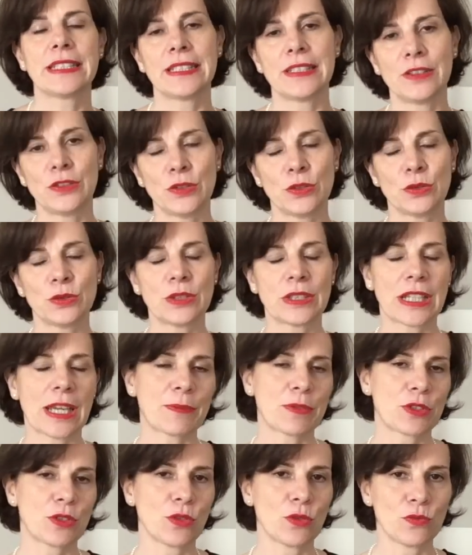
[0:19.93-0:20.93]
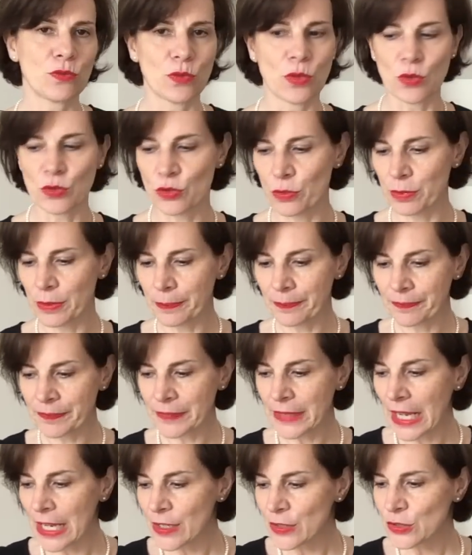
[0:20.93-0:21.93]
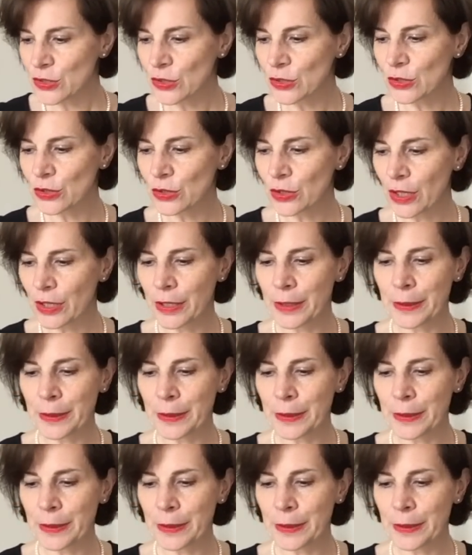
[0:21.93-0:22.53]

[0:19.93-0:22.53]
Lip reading: in your capsule wardrobe. So